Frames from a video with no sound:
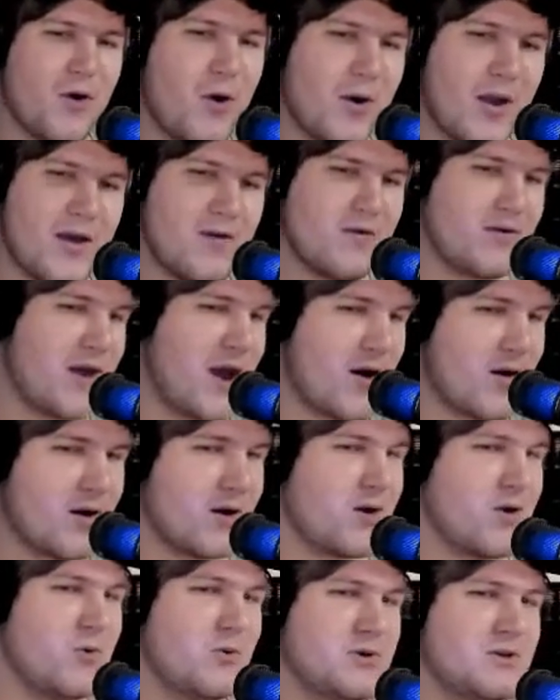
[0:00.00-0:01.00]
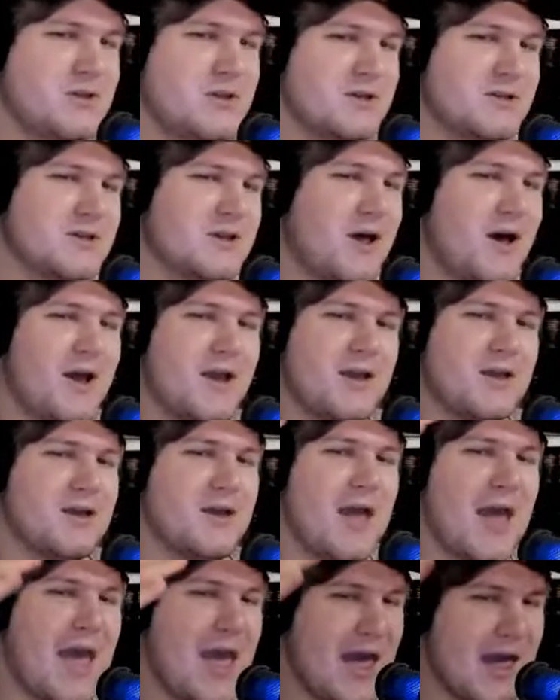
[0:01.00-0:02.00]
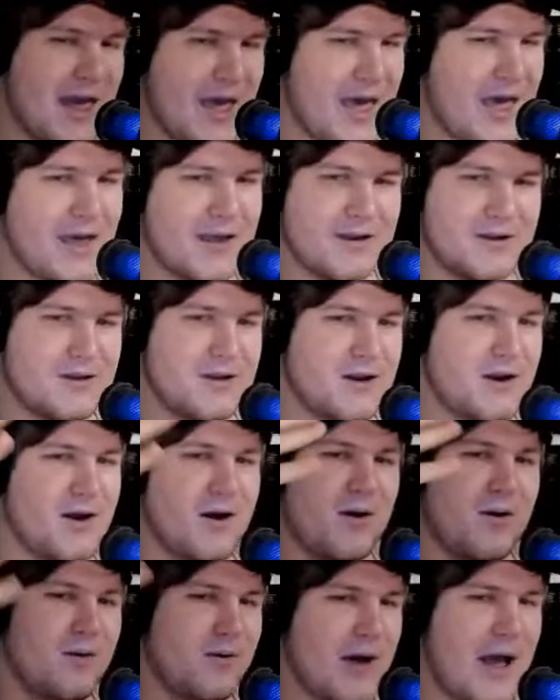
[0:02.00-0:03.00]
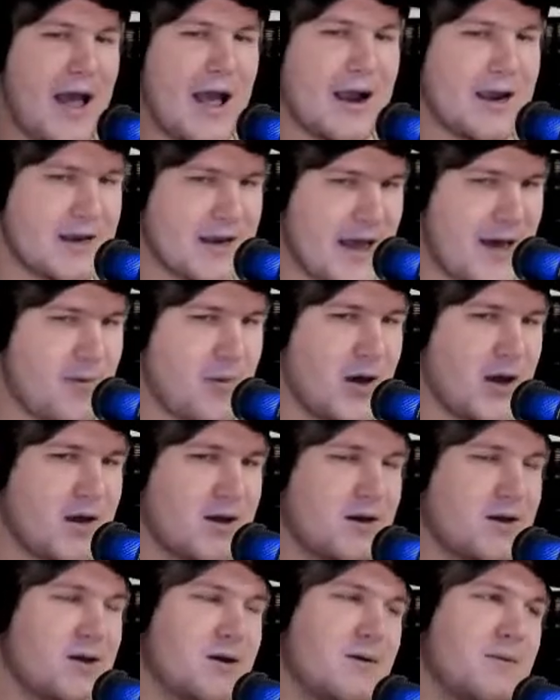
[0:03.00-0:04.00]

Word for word: okay, if Garrigou was this like egghead, you know, academic